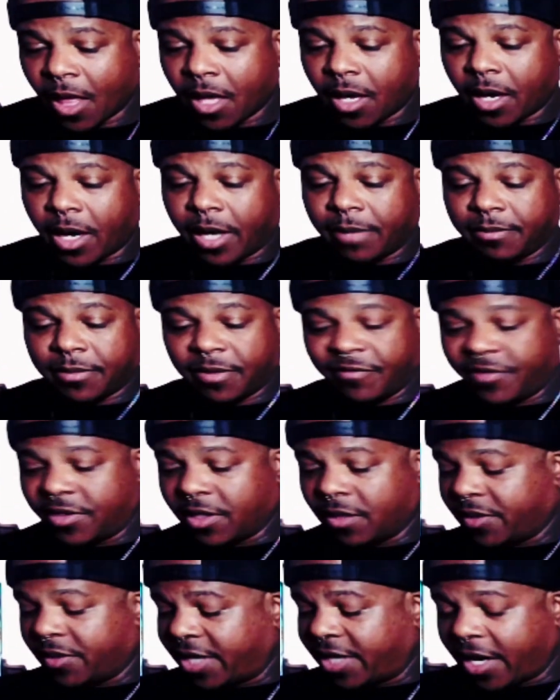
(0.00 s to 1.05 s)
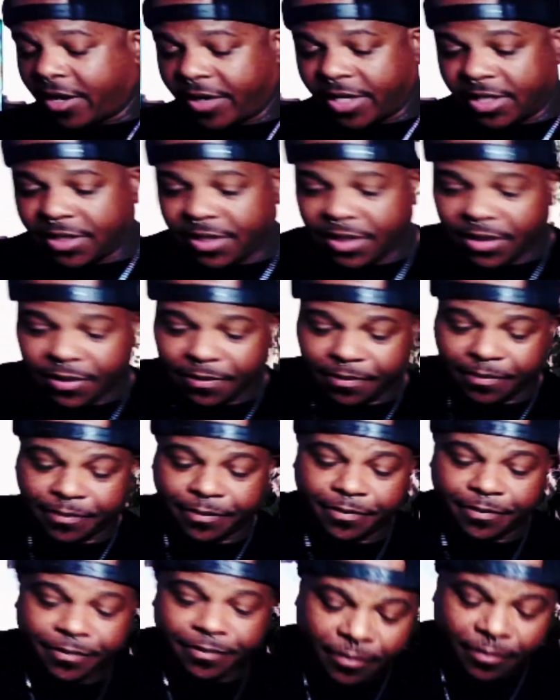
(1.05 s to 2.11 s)
right, dealing with the Aries,
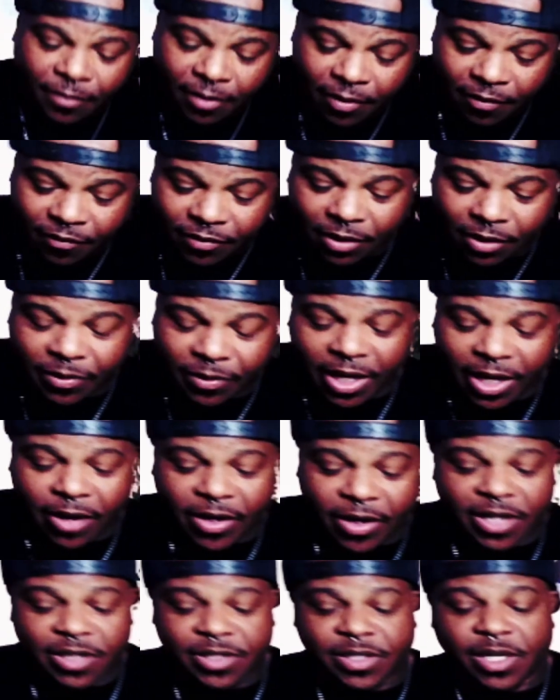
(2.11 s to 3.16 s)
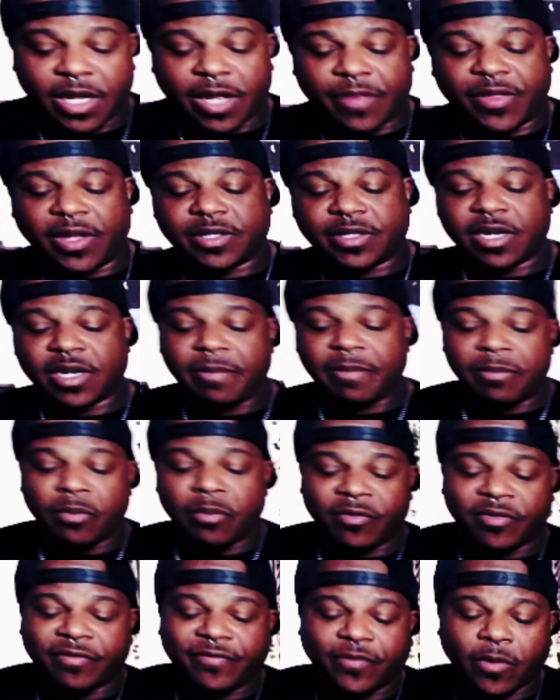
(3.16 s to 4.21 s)
things are going to be
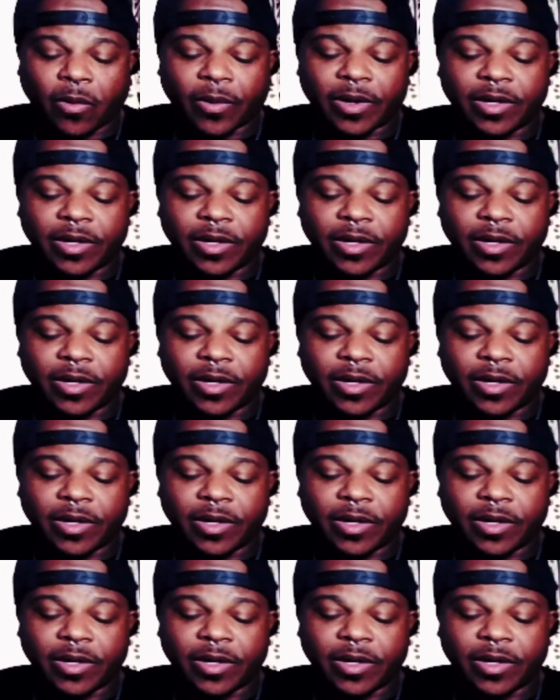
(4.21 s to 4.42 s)
moving forward.